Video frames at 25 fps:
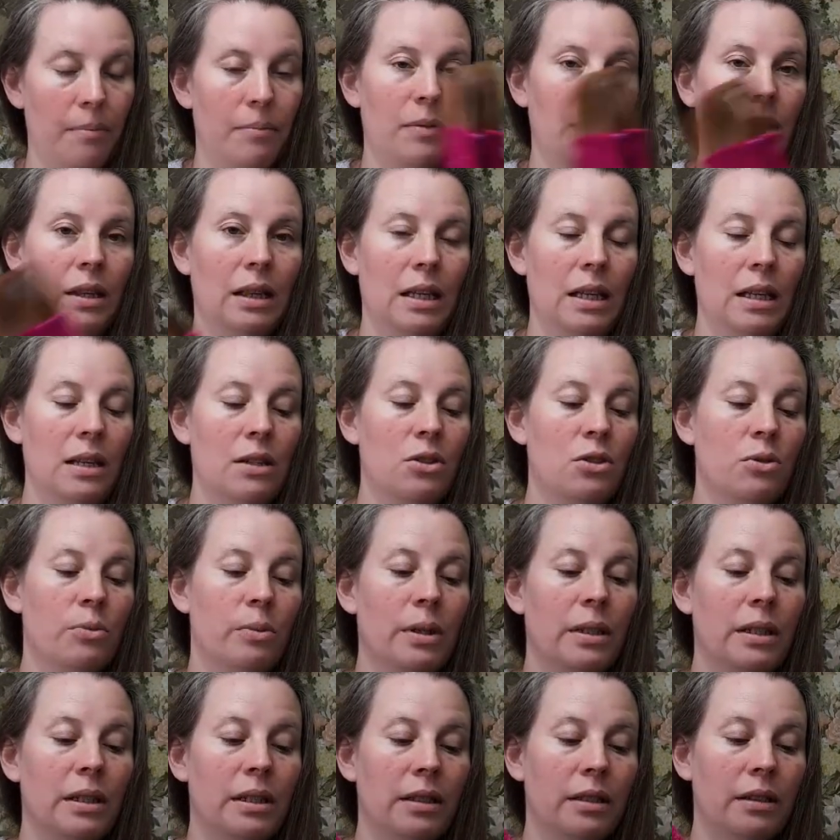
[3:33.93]
These
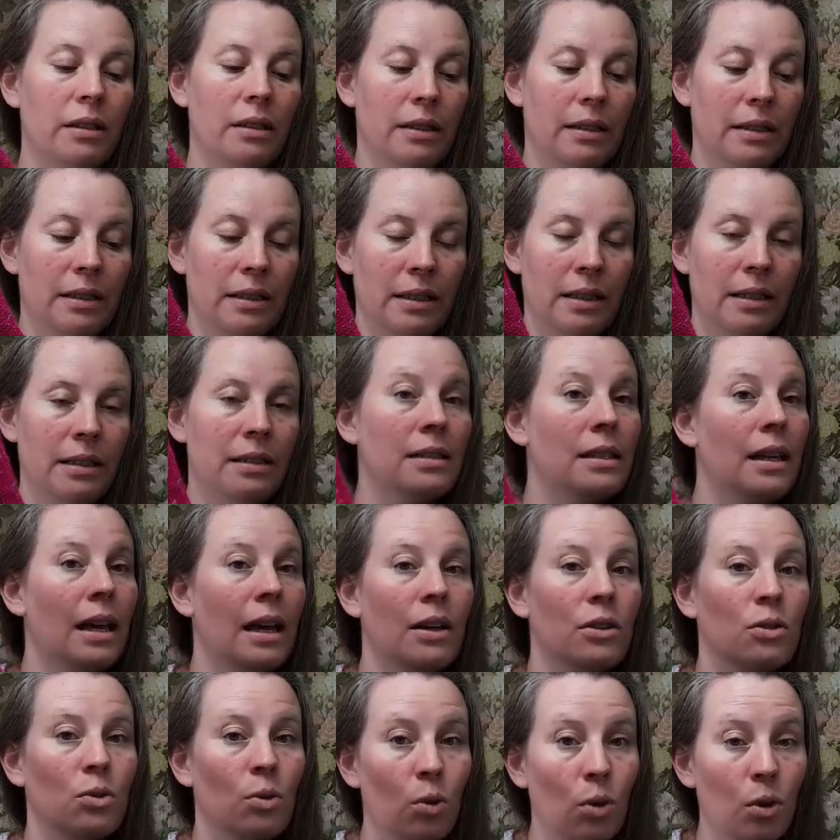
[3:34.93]
were knit
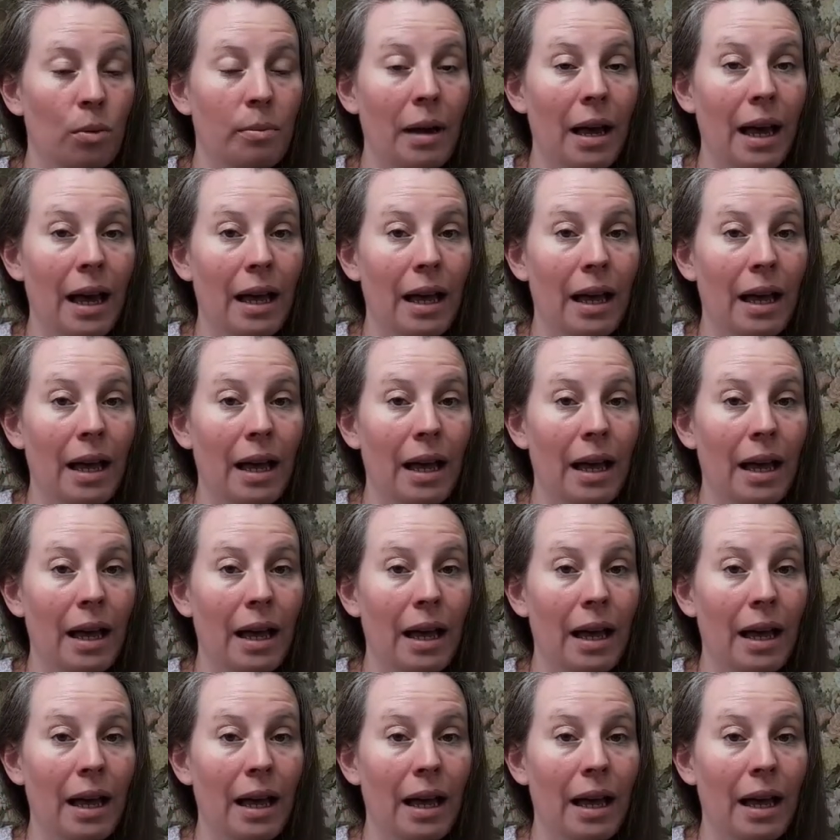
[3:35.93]
as all my